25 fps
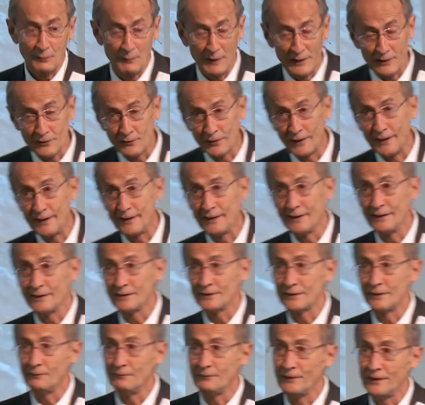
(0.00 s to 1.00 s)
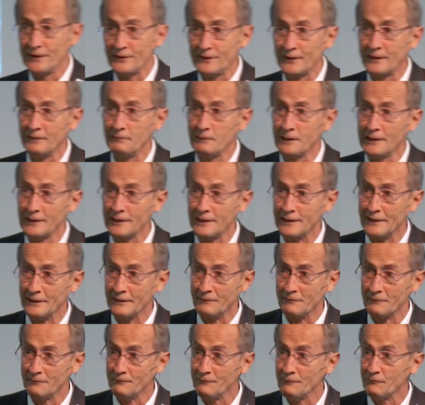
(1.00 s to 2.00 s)
my training is in
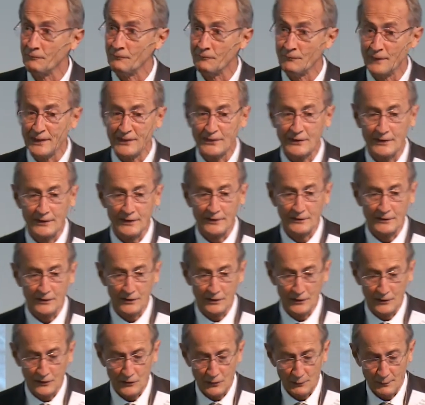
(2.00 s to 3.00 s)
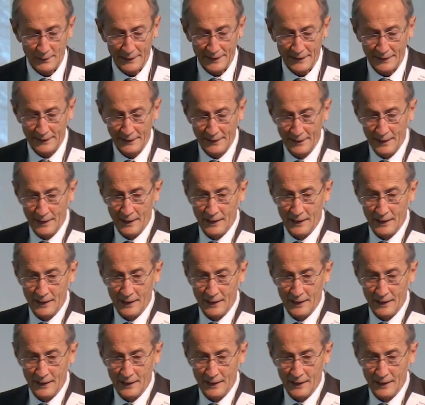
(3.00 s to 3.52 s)
vision, vision is going to be